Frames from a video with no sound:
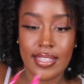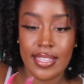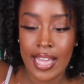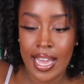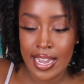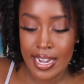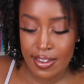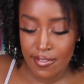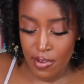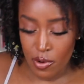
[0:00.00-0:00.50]

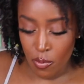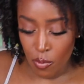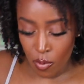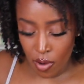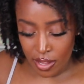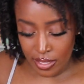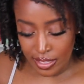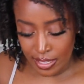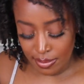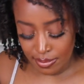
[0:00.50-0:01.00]
I don't even
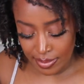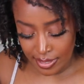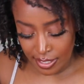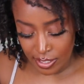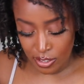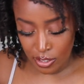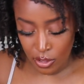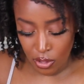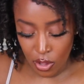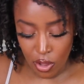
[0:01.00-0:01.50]
want them
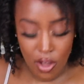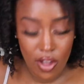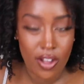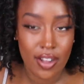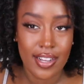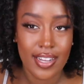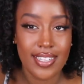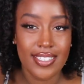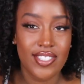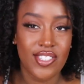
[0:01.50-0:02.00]
this
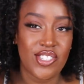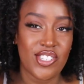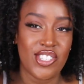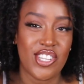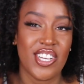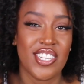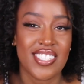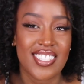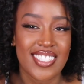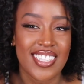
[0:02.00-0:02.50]
long.
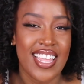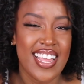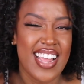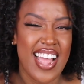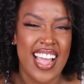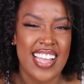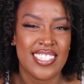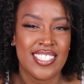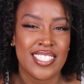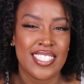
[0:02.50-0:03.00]
It's just like,
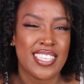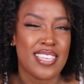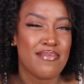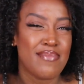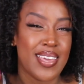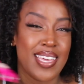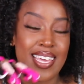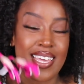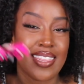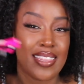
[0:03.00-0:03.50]
I just keep
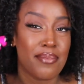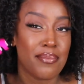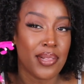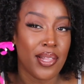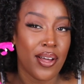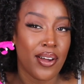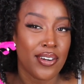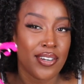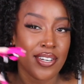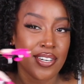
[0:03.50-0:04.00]
making them
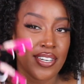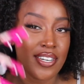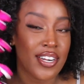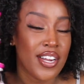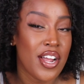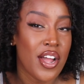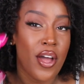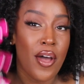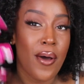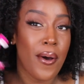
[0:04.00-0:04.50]

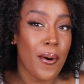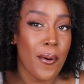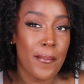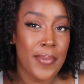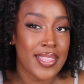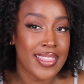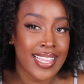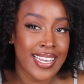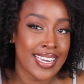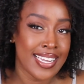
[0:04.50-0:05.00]
longer,
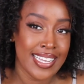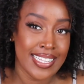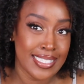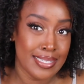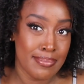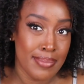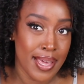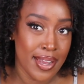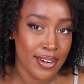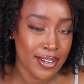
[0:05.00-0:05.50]
hoping that it
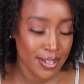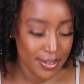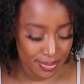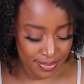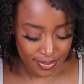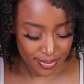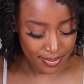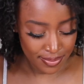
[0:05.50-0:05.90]
gets better.